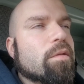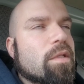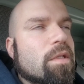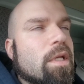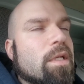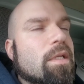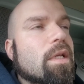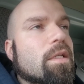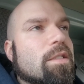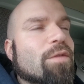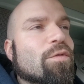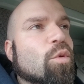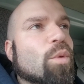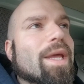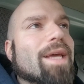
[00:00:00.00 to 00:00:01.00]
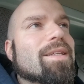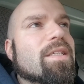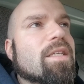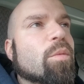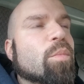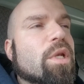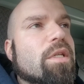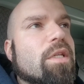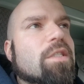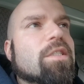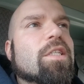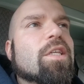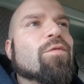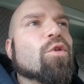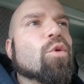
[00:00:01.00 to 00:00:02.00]
It does give you an idea, but it
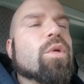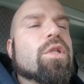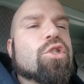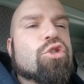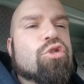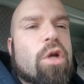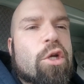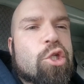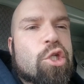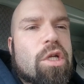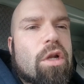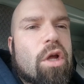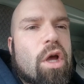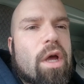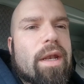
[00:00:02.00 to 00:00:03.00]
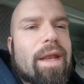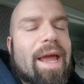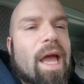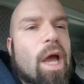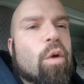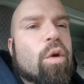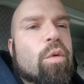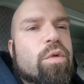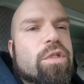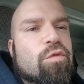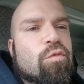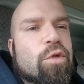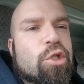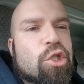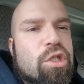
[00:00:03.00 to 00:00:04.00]
doesn't give you instruction on how it was
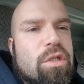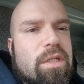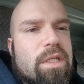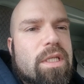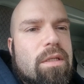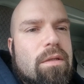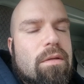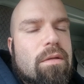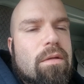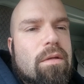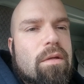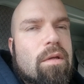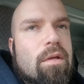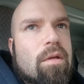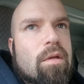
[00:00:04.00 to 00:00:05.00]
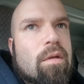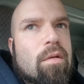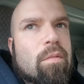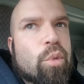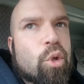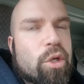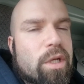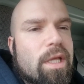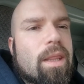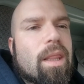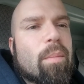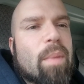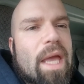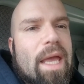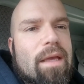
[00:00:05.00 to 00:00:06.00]
originally put in the
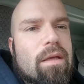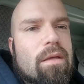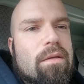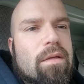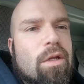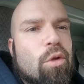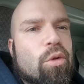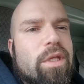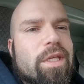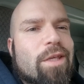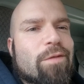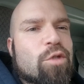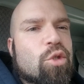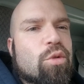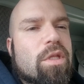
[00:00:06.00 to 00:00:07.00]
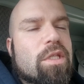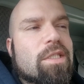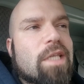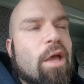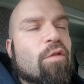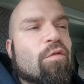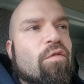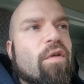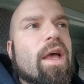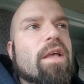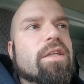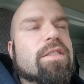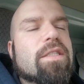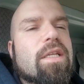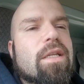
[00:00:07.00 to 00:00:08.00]
bank. It only gives you the sound
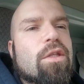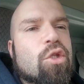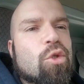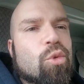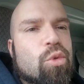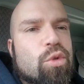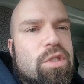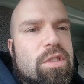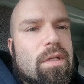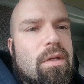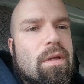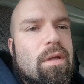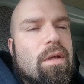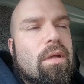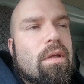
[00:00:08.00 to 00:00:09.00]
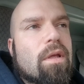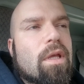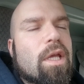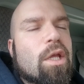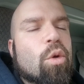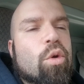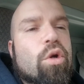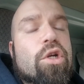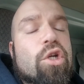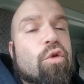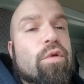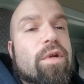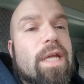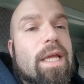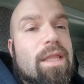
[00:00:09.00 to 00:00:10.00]
files that it used in order to
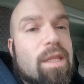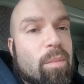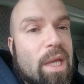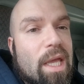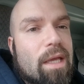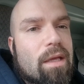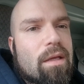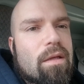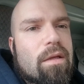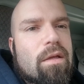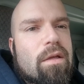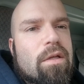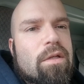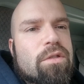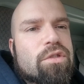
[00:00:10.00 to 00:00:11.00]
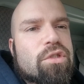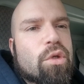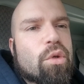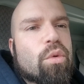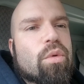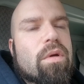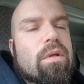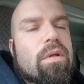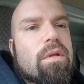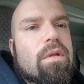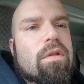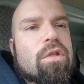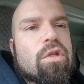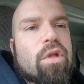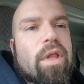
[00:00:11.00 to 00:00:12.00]
create the bank. So
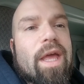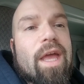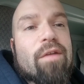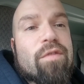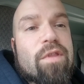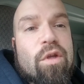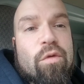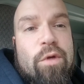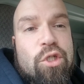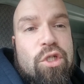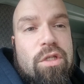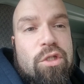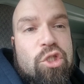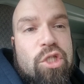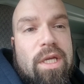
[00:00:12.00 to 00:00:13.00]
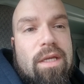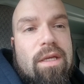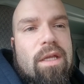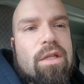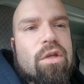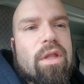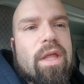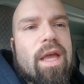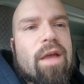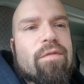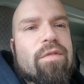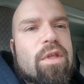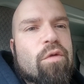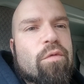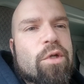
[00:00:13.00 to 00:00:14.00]
you'll have the original Jake, and you'll have
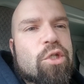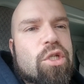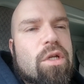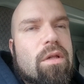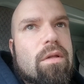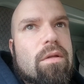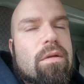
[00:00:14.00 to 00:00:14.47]
the original